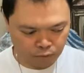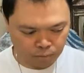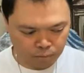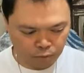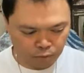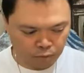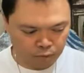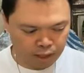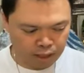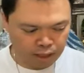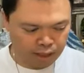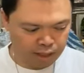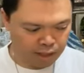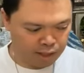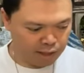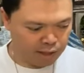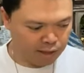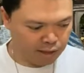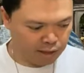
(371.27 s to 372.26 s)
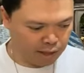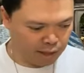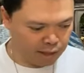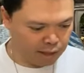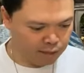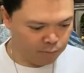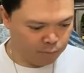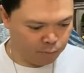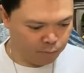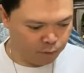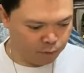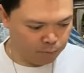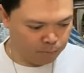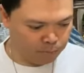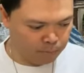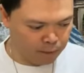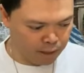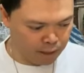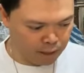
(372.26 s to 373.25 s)
from Greek that
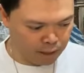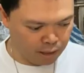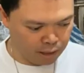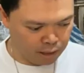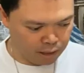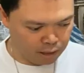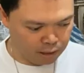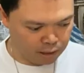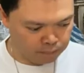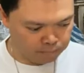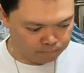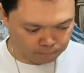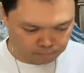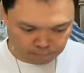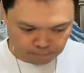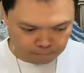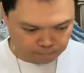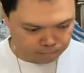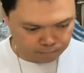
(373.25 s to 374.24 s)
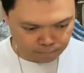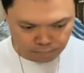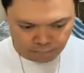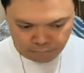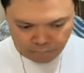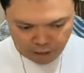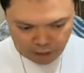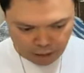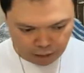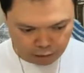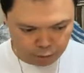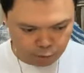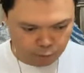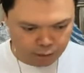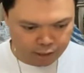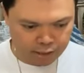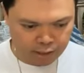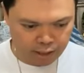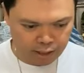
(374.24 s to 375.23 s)
would be, how
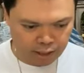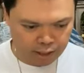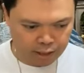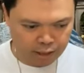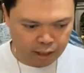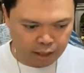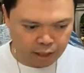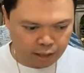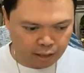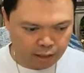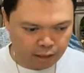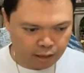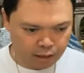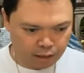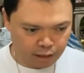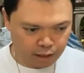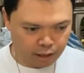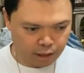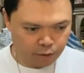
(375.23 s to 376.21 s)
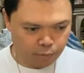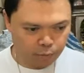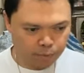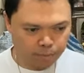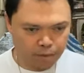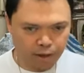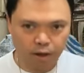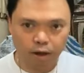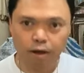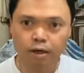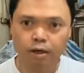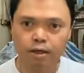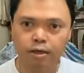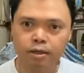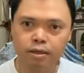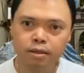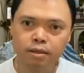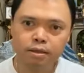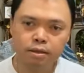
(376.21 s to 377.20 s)
do I say that it would be
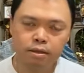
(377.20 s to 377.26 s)
hard